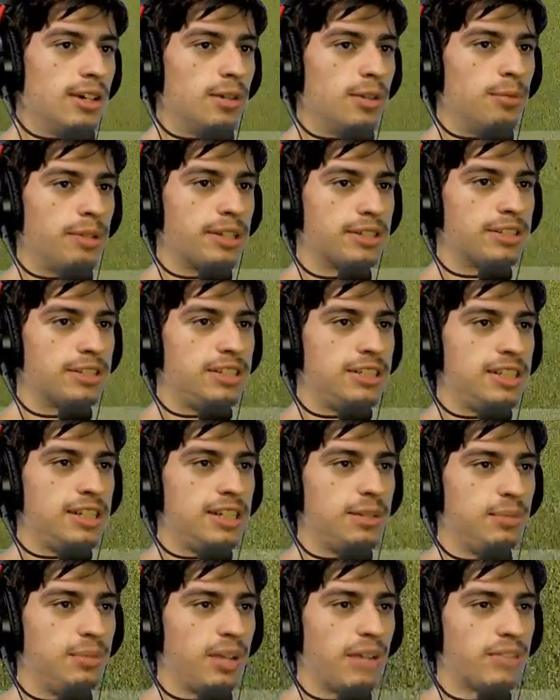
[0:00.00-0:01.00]
You can
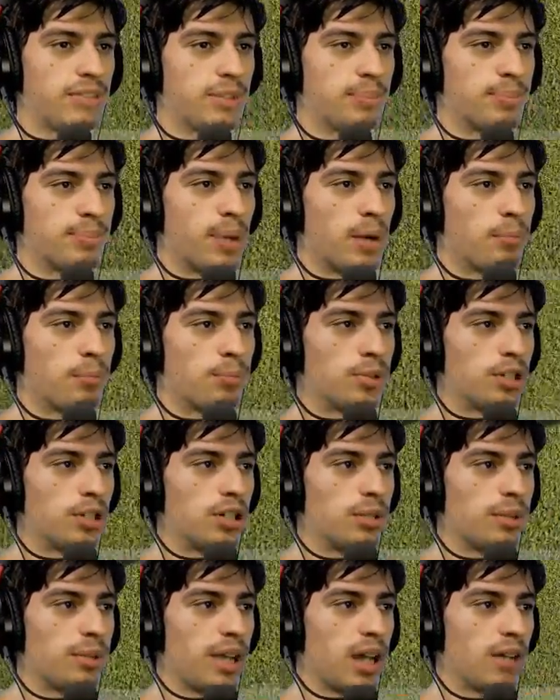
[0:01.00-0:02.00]
see we have the
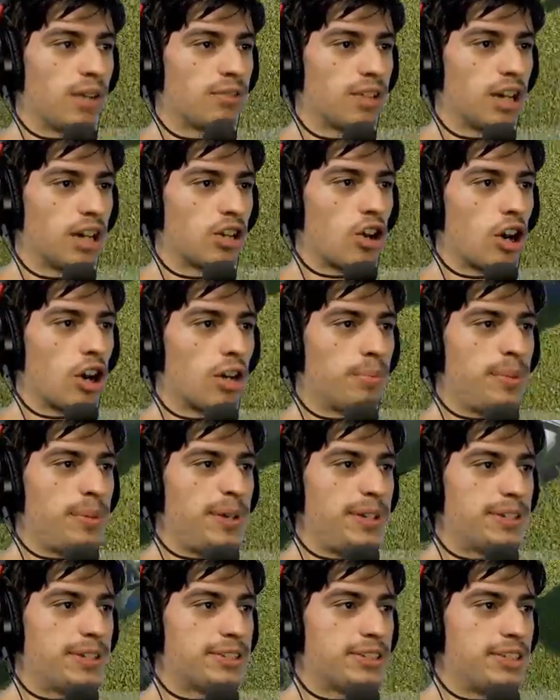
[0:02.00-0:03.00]
bumper, we have car
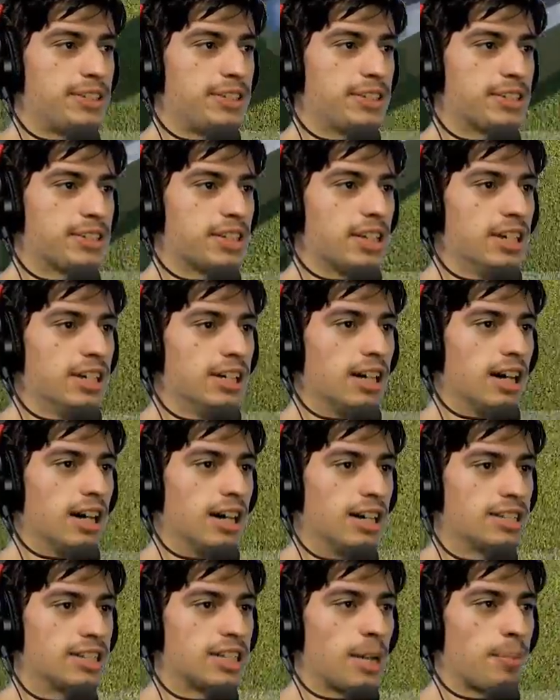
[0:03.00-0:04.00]
pieces,
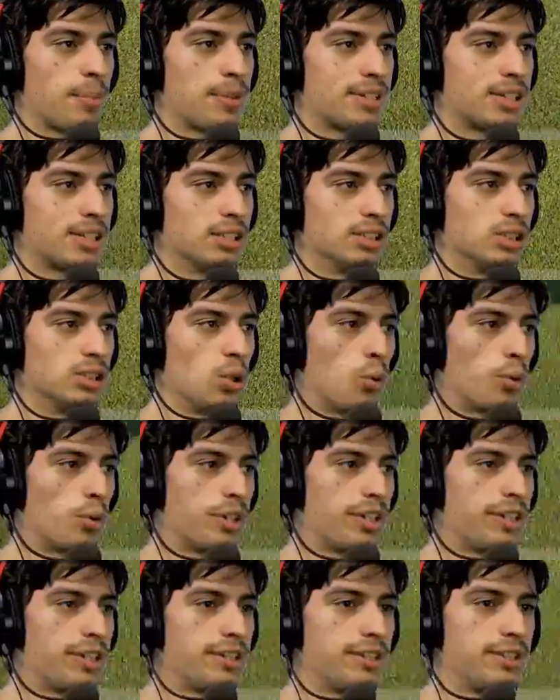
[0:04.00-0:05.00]
separate
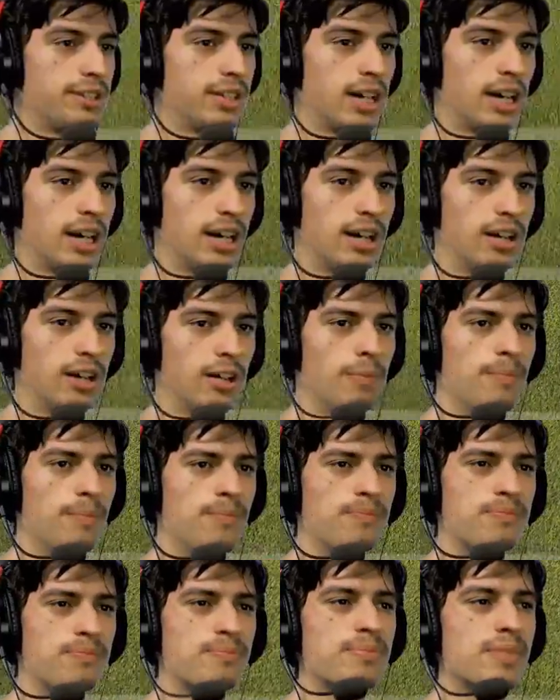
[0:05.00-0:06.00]
DeLorean
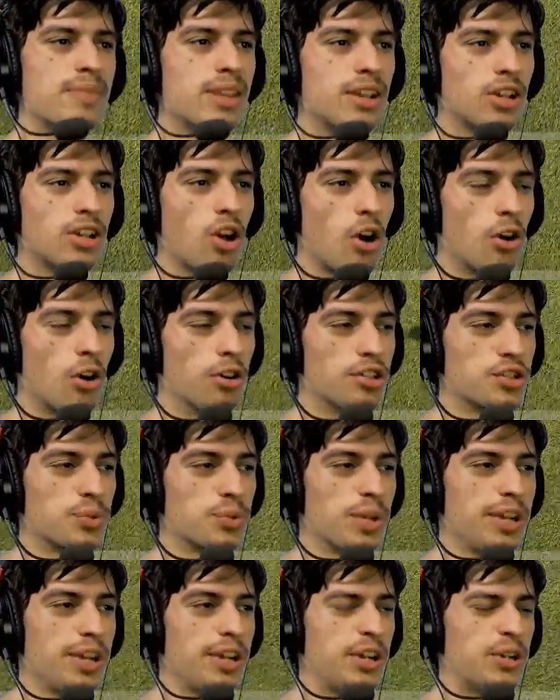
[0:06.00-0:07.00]
cars
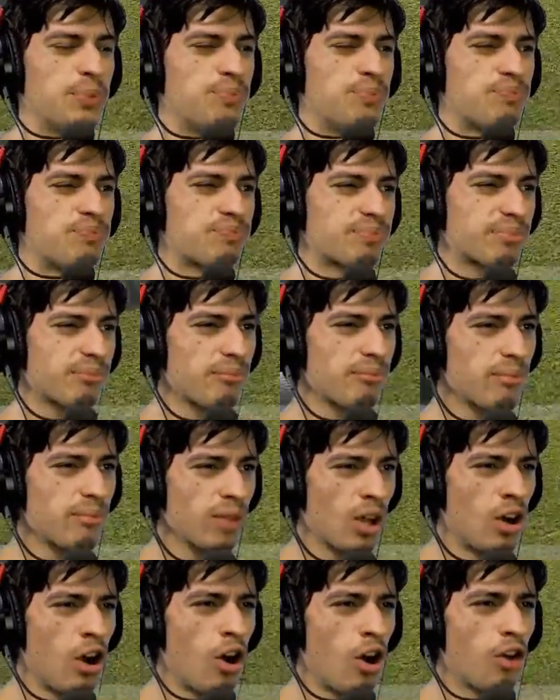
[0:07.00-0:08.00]
right here,
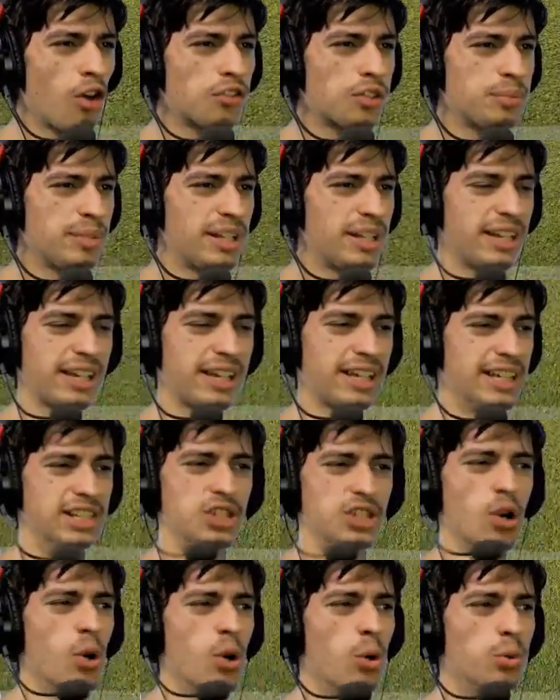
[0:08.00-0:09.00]
all from like
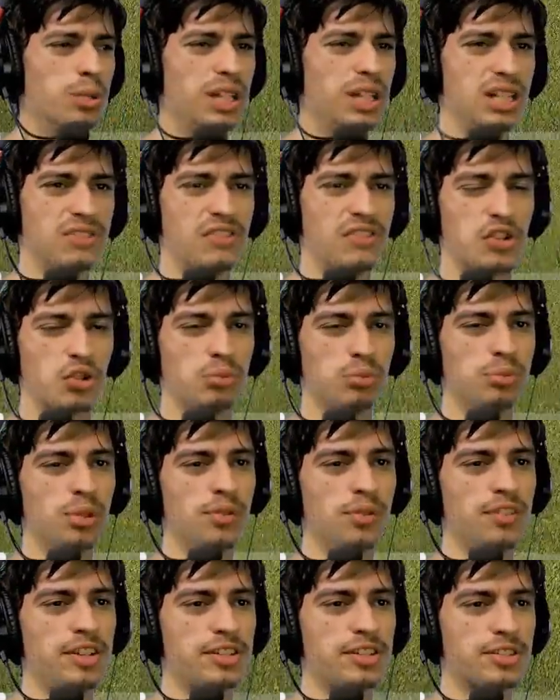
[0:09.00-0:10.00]
its own individual
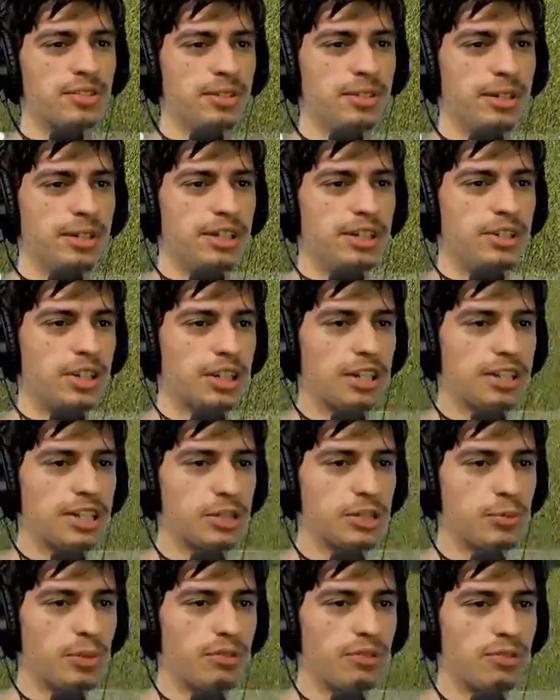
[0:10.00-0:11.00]
movie. So like you got
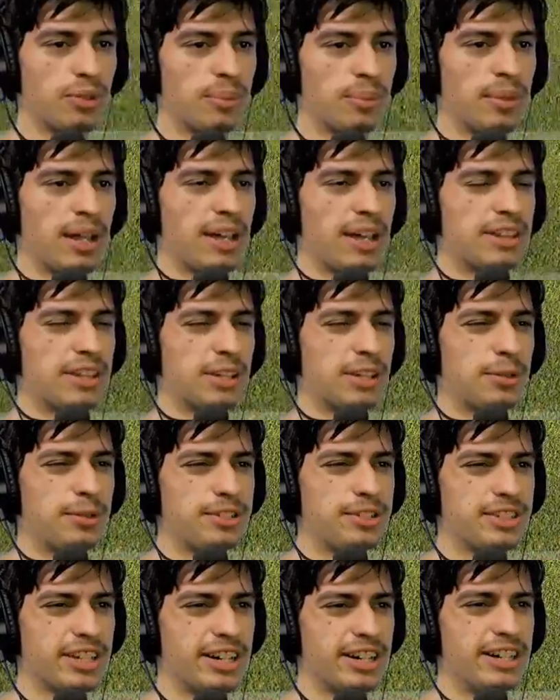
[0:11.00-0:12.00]
this one from I think it
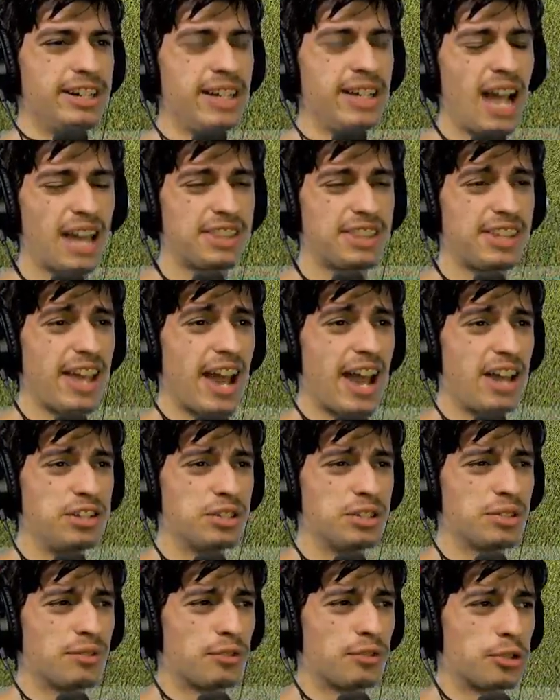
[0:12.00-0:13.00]
was at the end
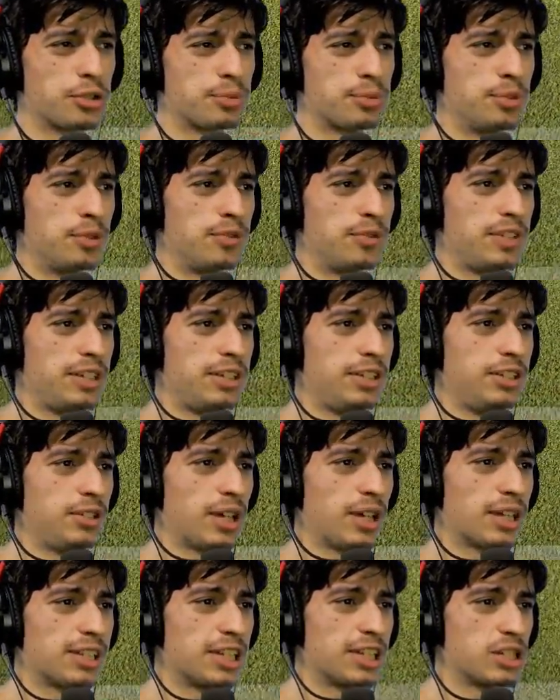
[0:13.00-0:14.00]
of the first movie. You
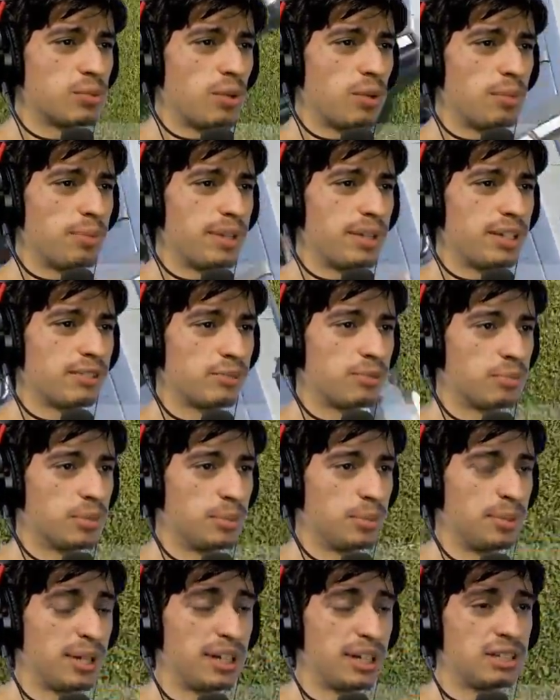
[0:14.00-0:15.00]
got this one being from the
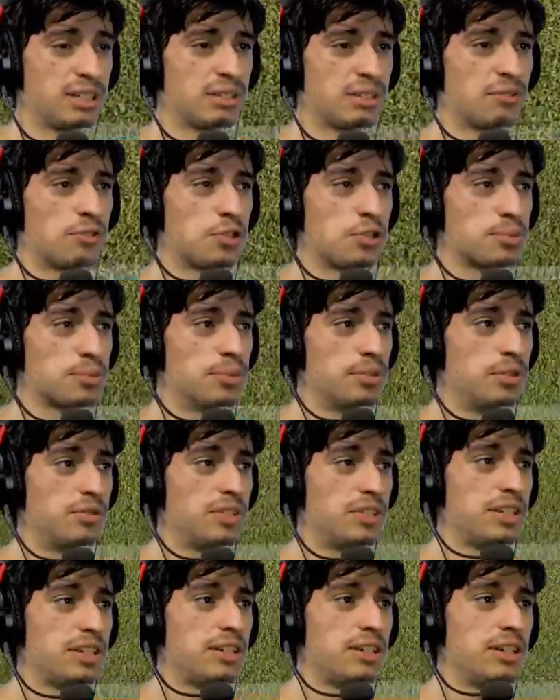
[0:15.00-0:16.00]
beginning of the first
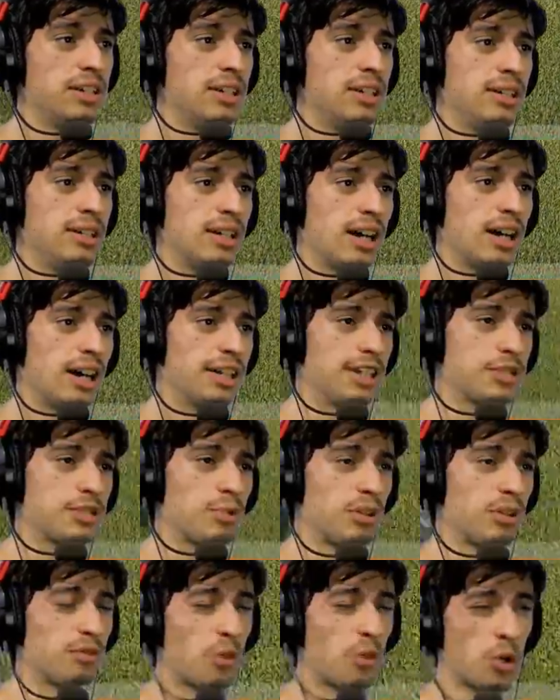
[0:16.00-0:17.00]
movie. This
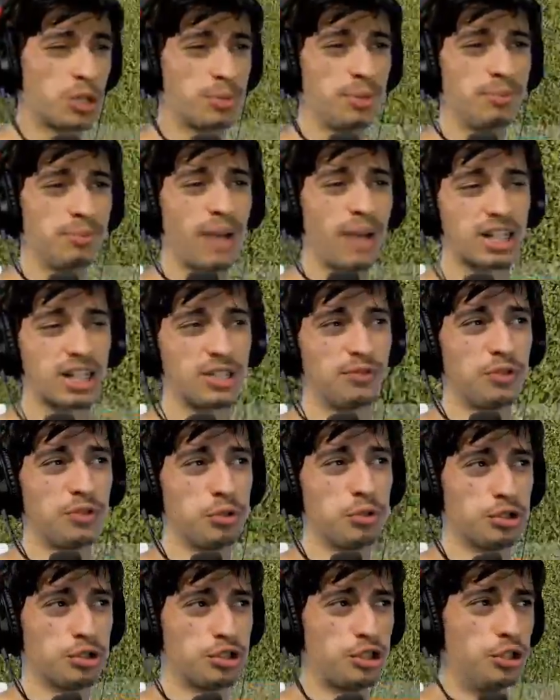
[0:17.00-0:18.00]
one of course being Back to the
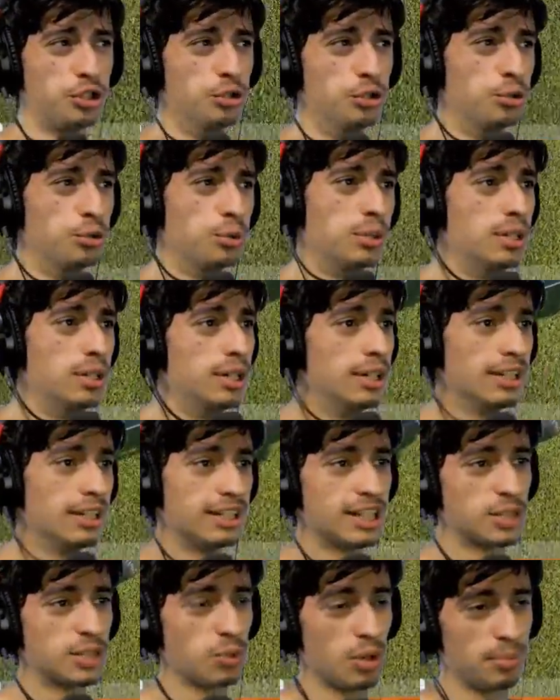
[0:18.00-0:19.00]
Future 2.
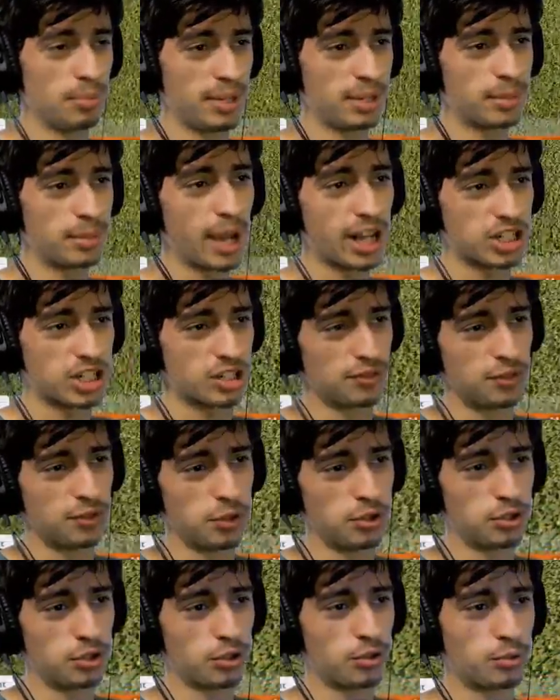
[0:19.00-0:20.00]
This one being Back to the
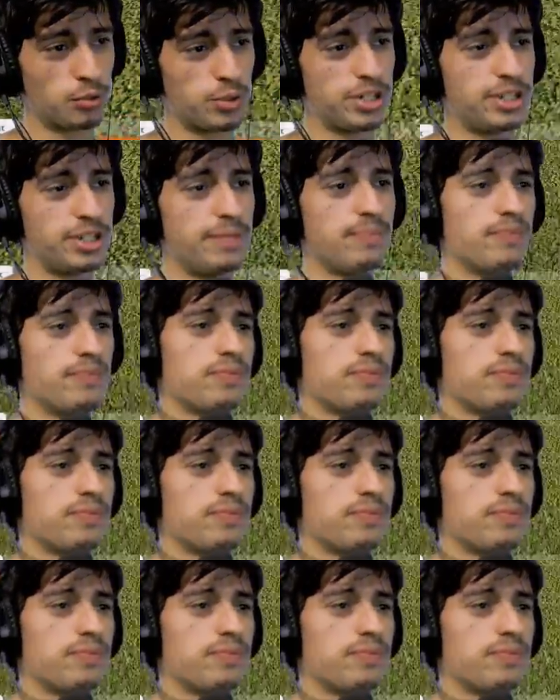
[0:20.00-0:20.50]
Future 3.